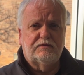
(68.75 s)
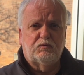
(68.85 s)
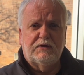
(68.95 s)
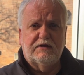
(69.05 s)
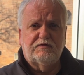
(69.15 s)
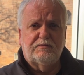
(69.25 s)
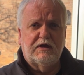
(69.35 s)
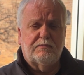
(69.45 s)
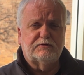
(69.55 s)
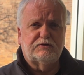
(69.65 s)
we give them
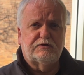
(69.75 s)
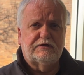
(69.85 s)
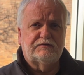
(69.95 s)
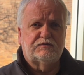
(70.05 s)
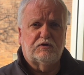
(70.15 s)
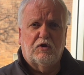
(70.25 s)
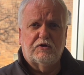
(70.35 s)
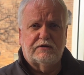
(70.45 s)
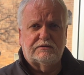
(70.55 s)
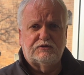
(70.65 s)
the opportunities to
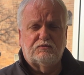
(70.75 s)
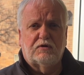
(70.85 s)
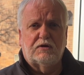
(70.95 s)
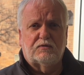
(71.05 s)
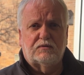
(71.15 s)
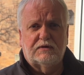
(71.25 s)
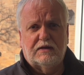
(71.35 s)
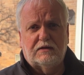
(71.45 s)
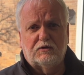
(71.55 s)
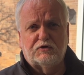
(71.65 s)
learn, to grow,
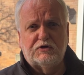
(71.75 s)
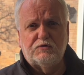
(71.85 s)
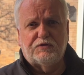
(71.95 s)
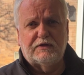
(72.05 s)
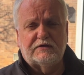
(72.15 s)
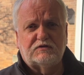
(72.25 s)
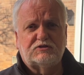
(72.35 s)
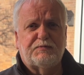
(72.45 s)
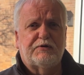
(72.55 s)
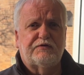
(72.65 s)
learn new things,
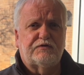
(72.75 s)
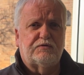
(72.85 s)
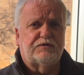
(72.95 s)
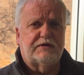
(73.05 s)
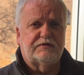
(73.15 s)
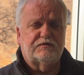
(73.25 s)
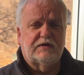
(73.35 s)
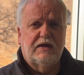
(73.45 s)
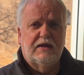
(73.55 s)
experience new things.